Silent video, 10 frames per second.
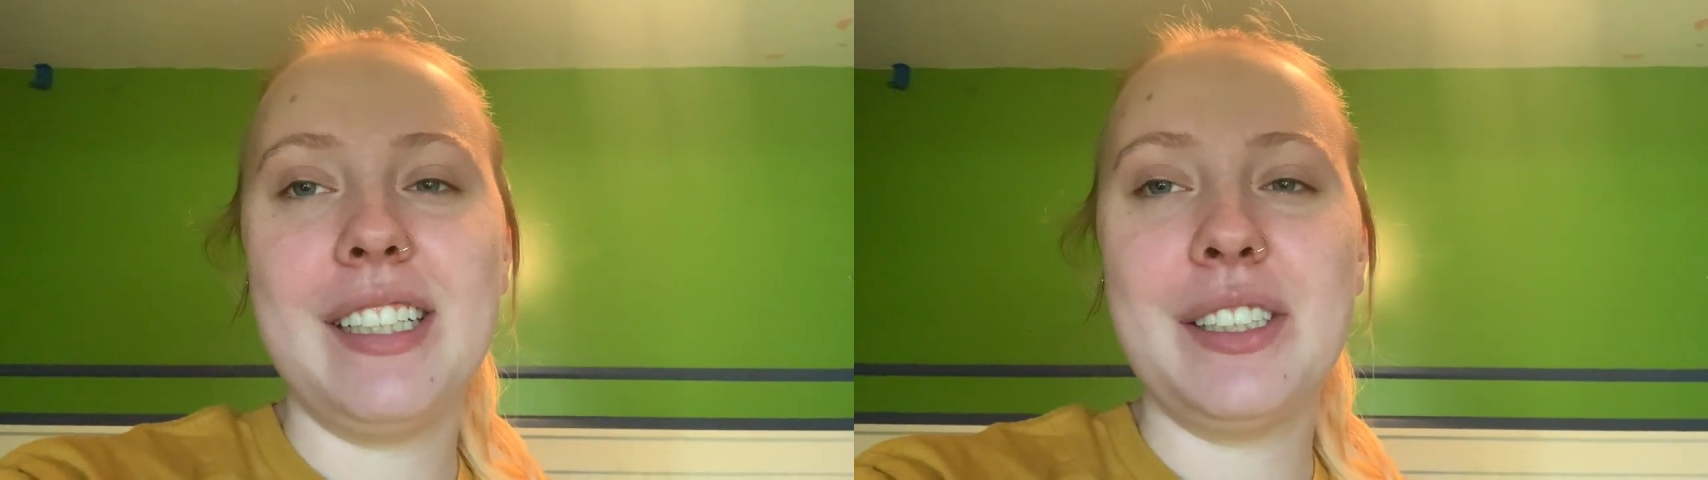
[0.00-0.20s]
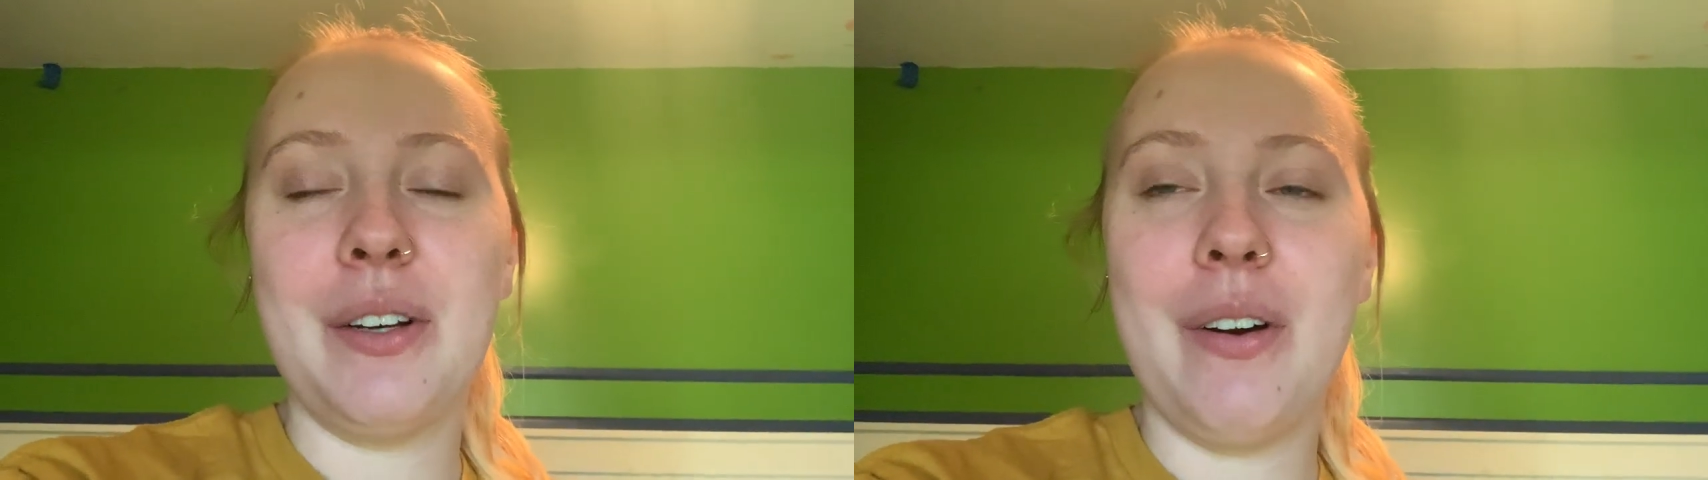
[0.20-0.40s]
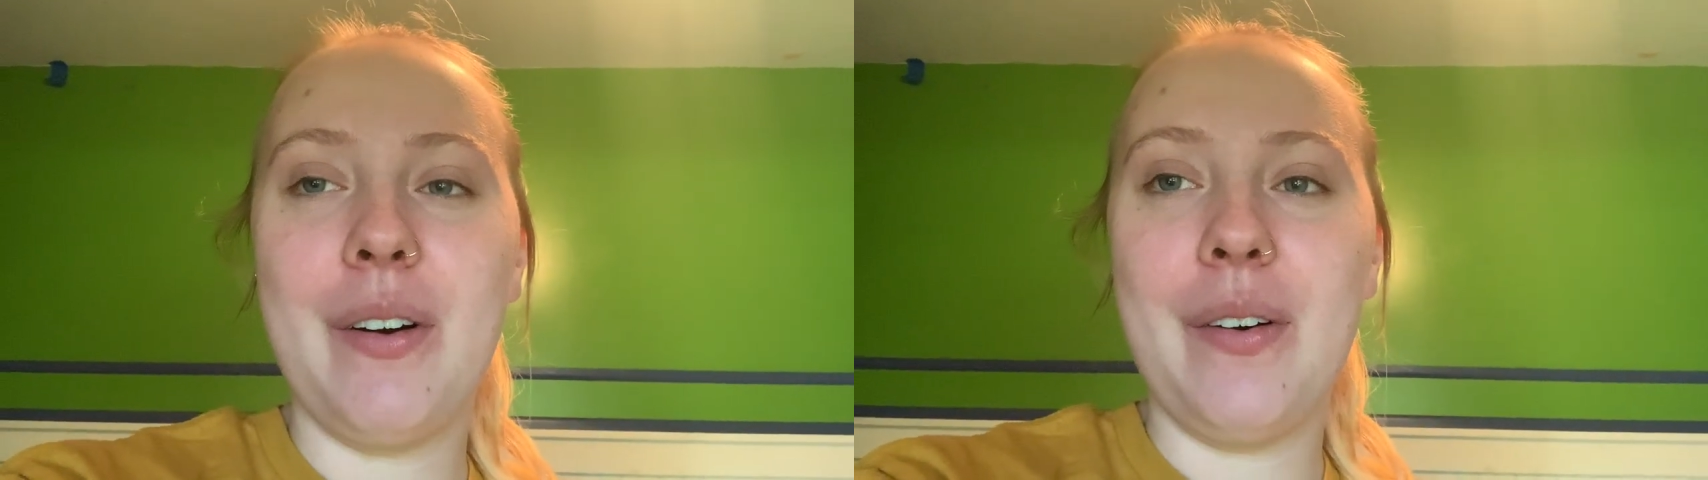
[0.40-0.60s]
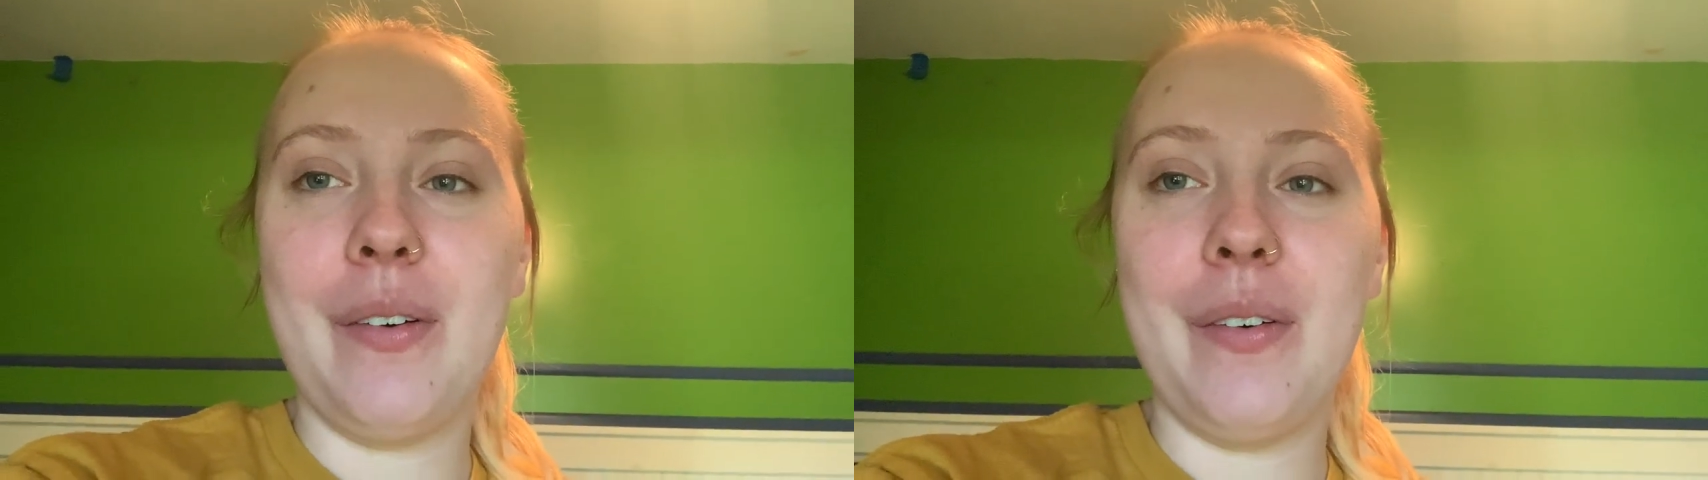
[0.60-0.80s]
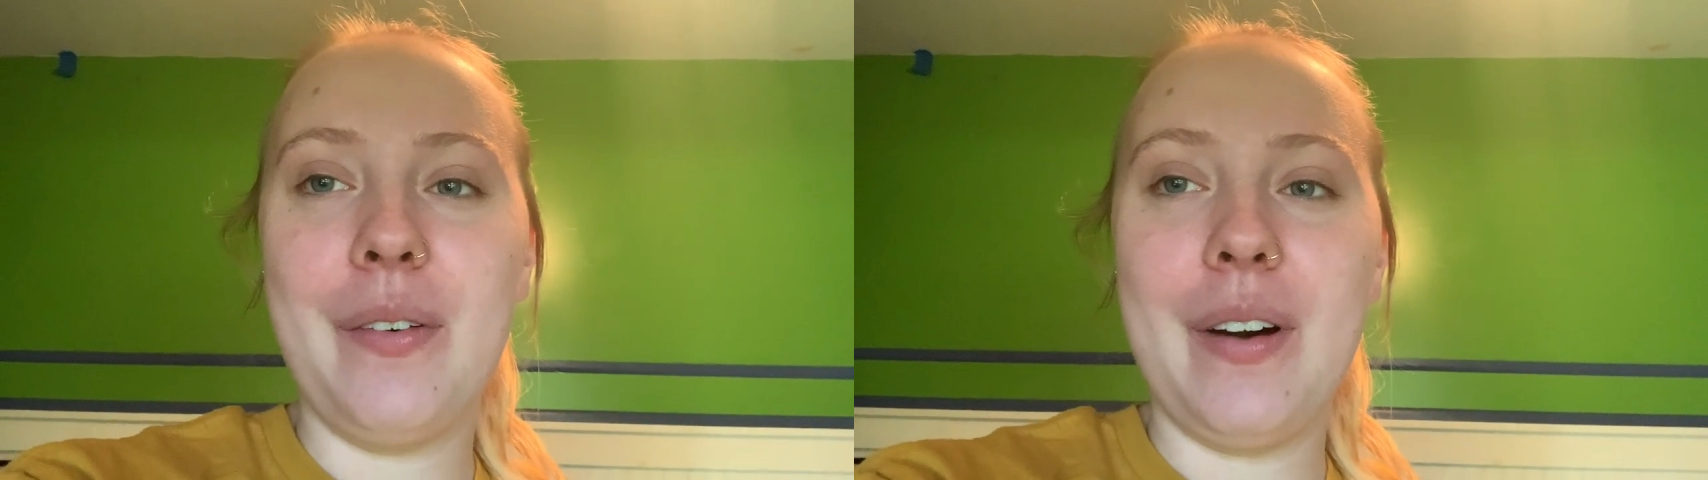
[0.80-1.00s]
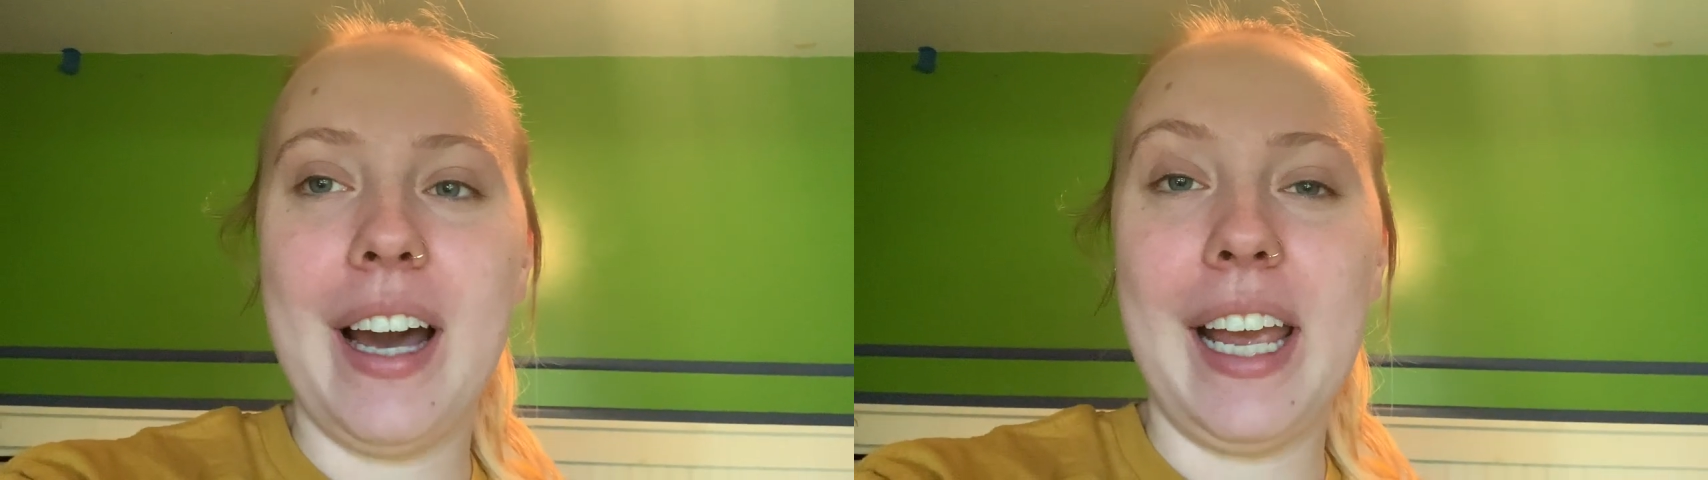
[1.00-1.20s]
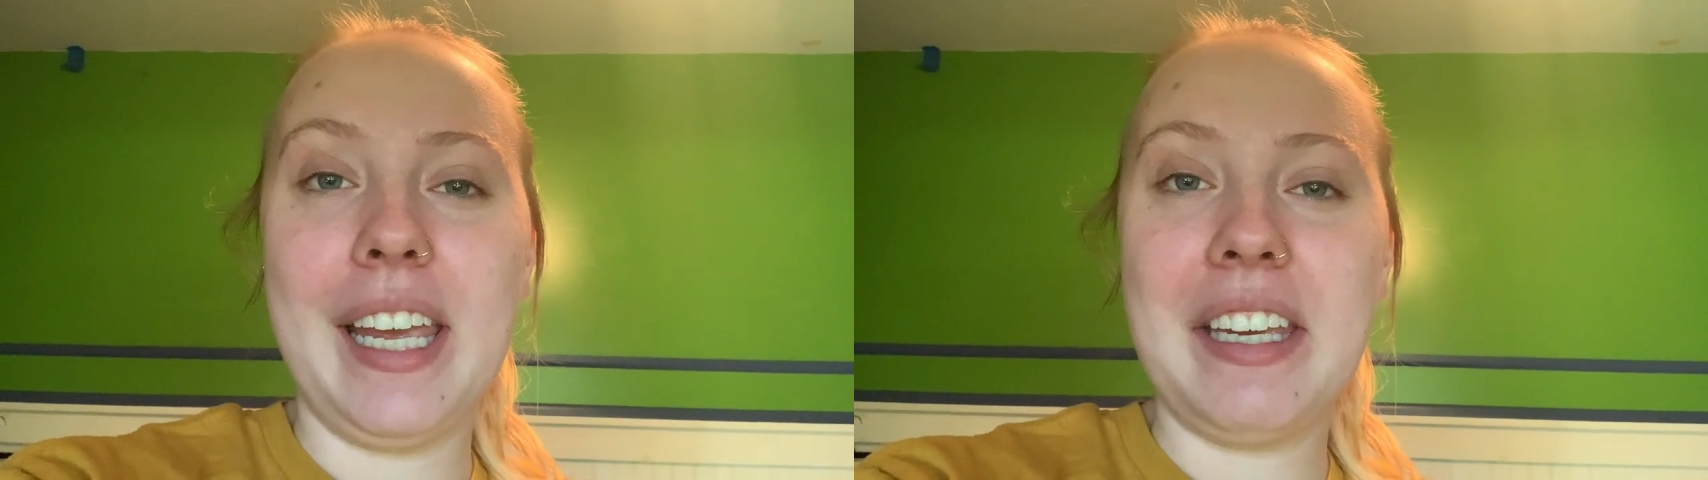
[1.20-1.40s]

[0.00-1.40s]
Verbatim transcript: so I